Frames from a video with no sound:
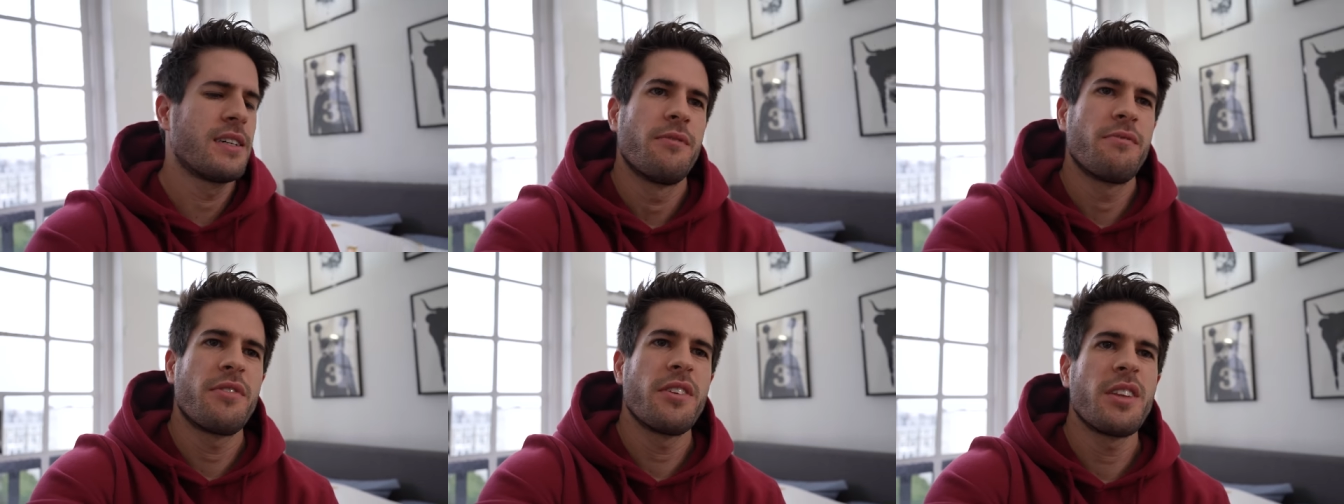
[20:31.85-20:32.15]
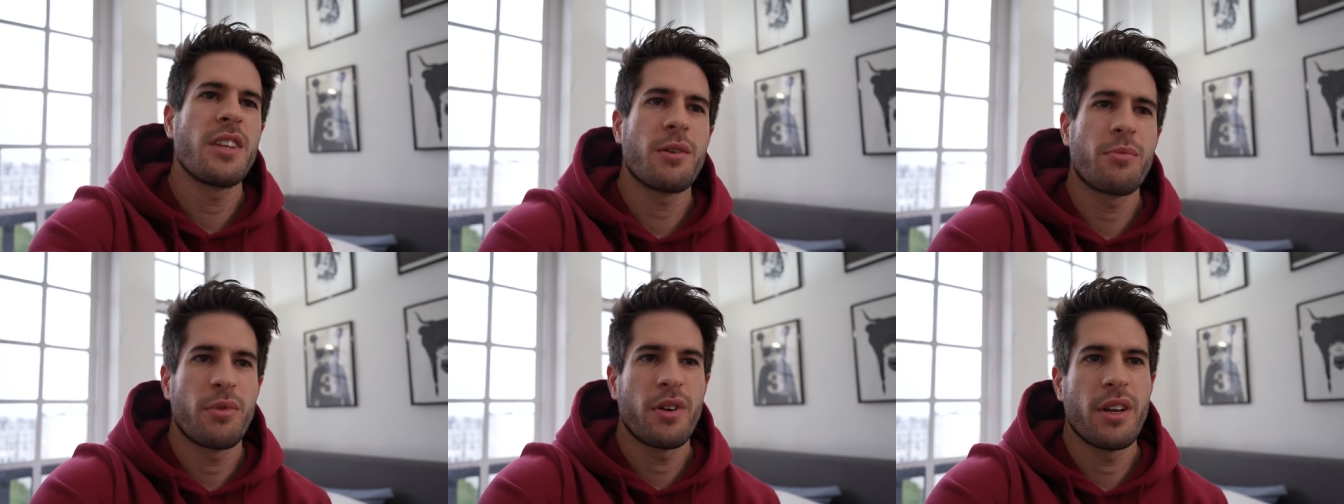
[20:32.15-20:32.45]
I'm
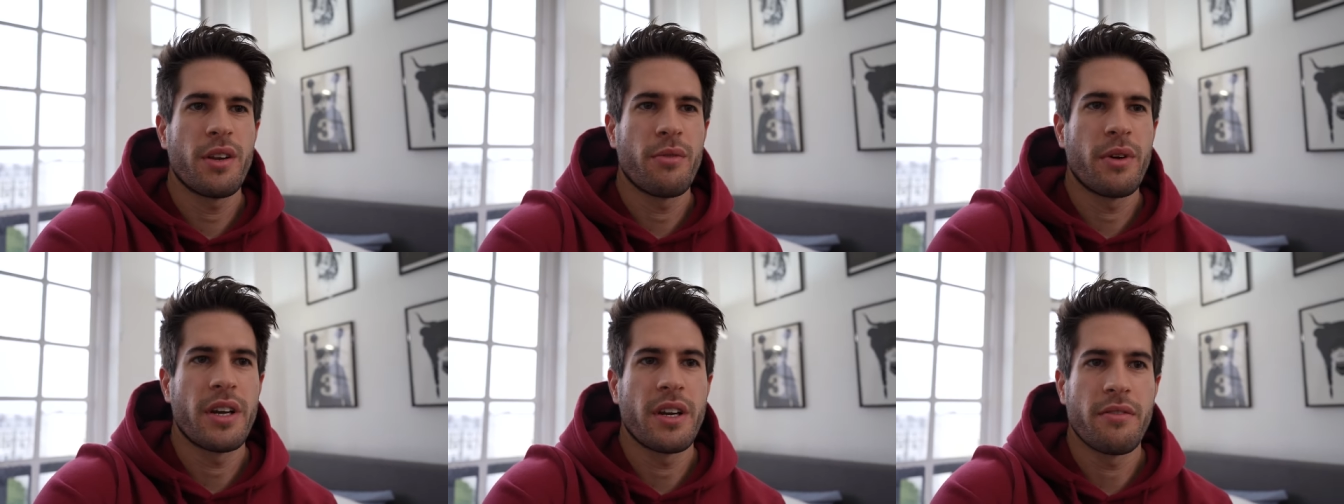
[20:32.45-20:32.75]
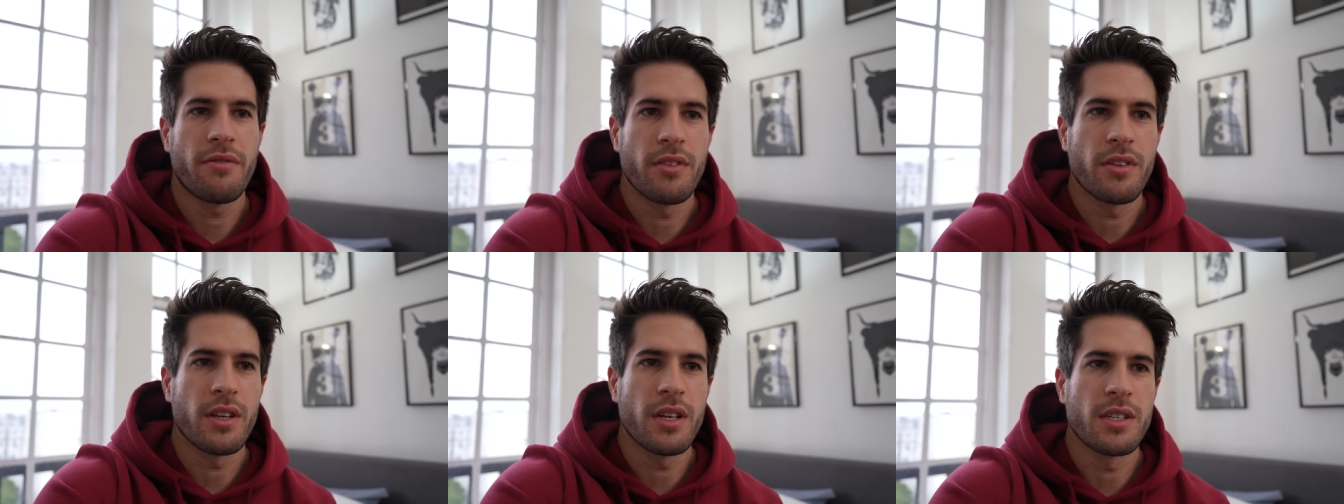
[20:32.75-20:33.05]
feeling pretty ready
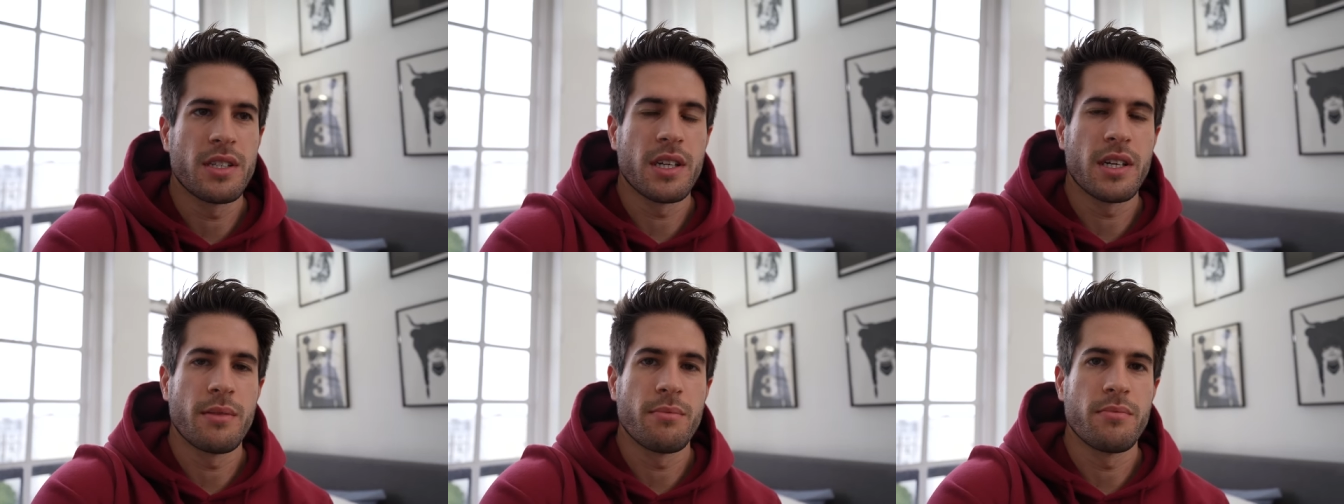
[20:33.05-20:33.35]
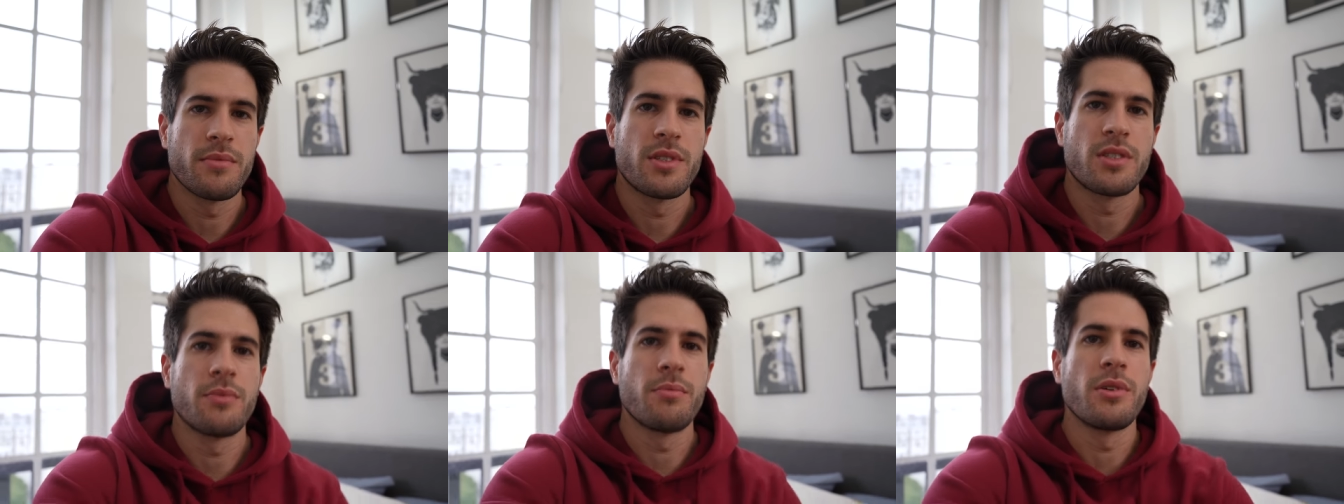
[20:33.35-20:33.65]
for the
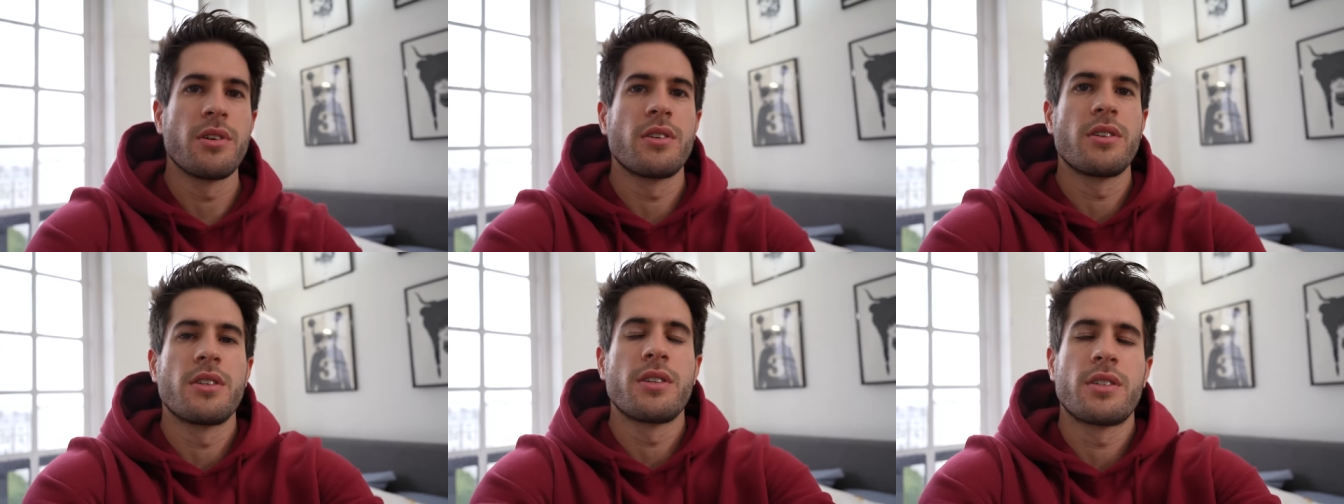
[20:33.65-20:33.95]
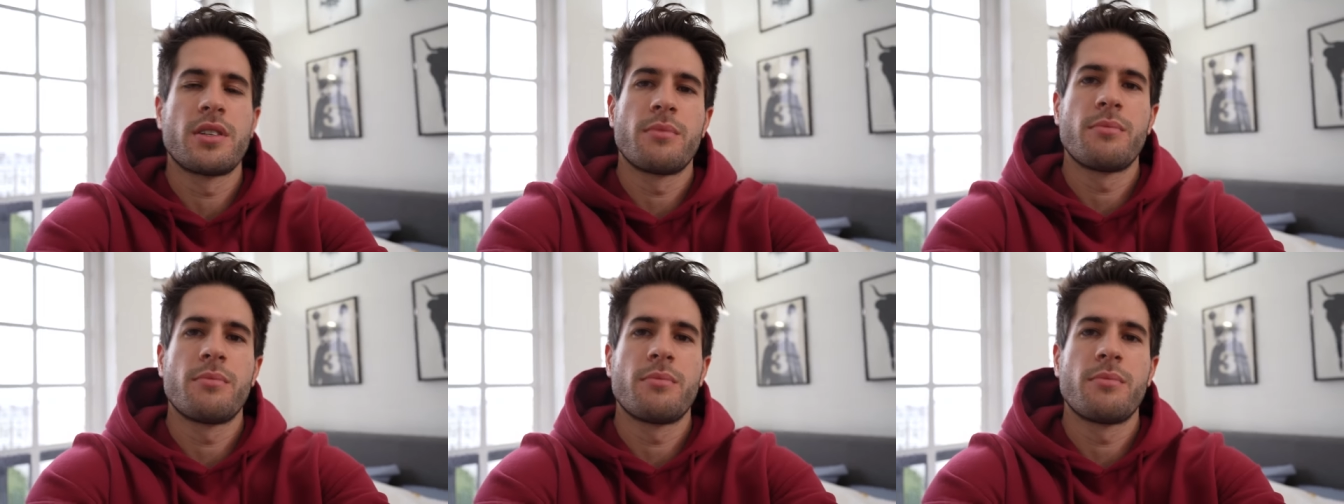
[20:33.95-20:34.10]
exam, to be honest.